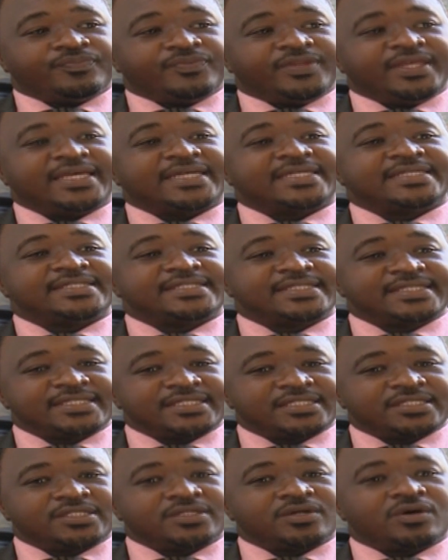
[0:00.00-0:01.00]
They
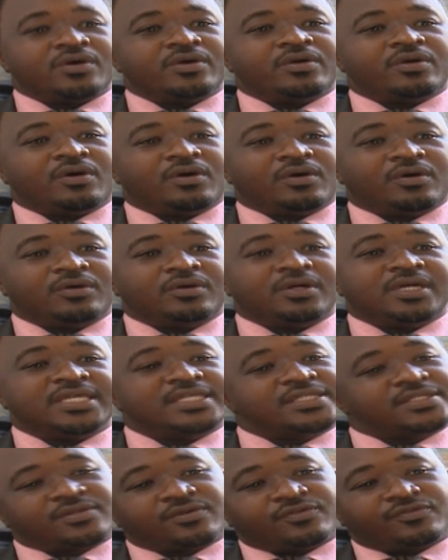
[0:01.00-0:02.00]
exist on all
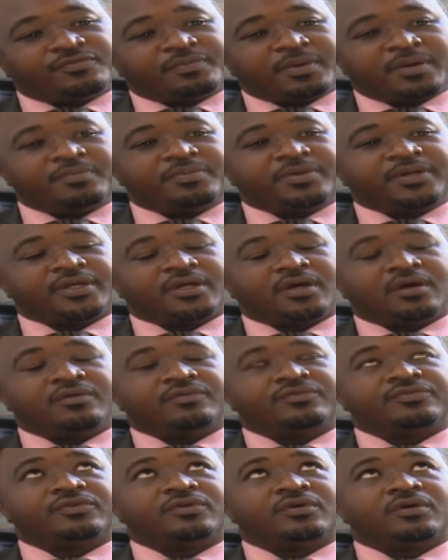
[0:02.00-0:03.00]
lists of public
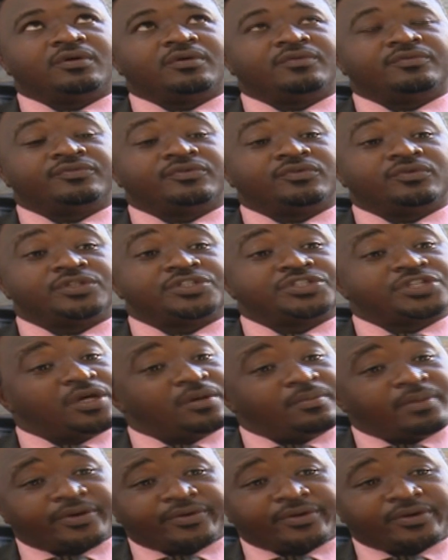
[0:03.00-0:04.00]
of
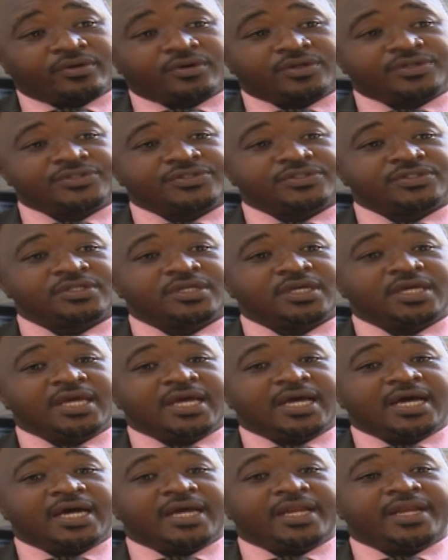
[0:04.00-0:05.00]
chamber records,
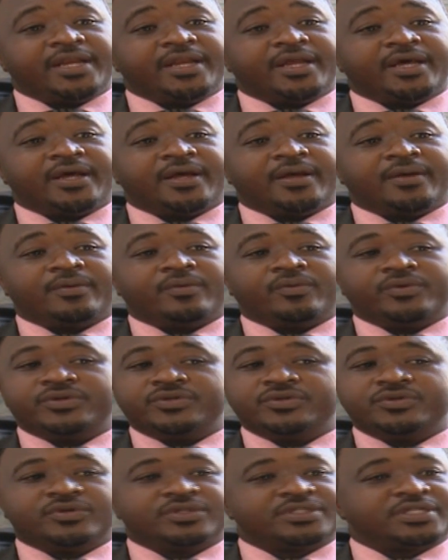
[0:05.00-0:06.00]
and we
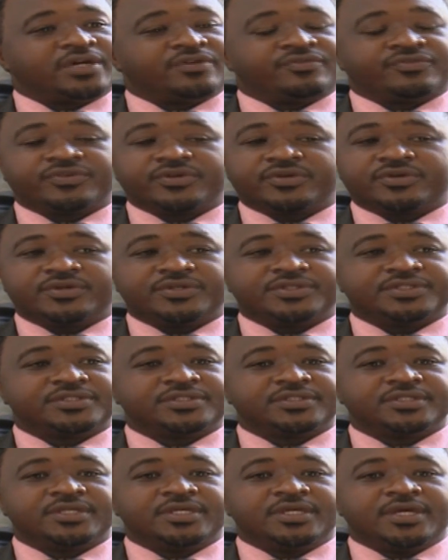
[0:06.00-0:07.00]
do not have records
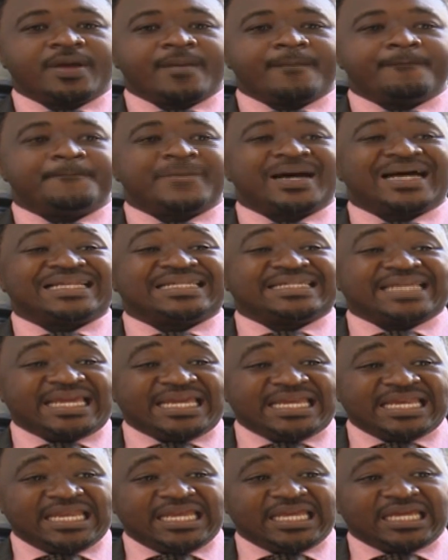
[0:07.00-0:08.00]

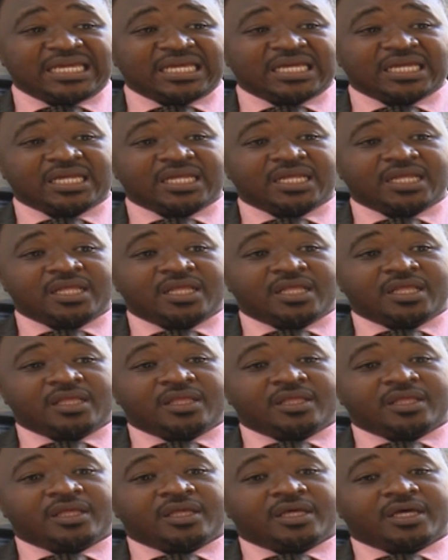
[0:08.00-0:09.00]
pertaining
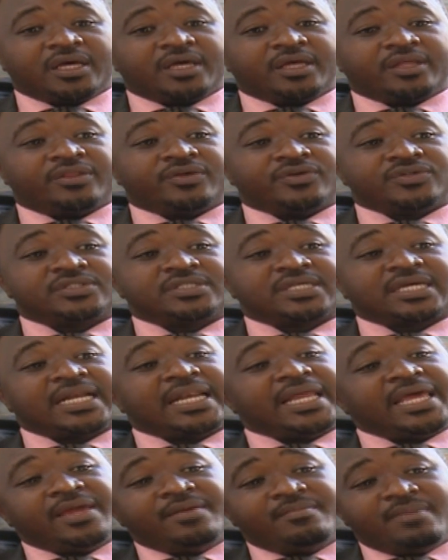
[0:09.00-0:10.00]
those
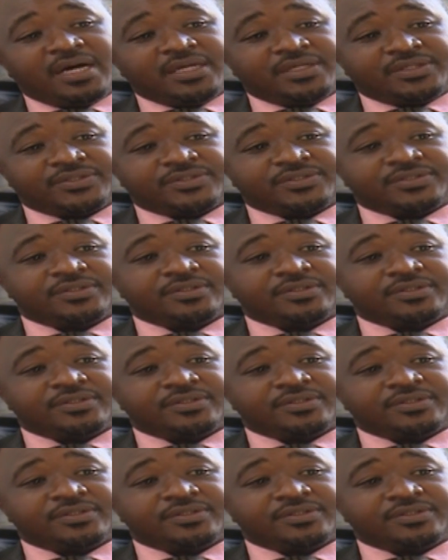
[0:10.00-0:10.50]
claimants.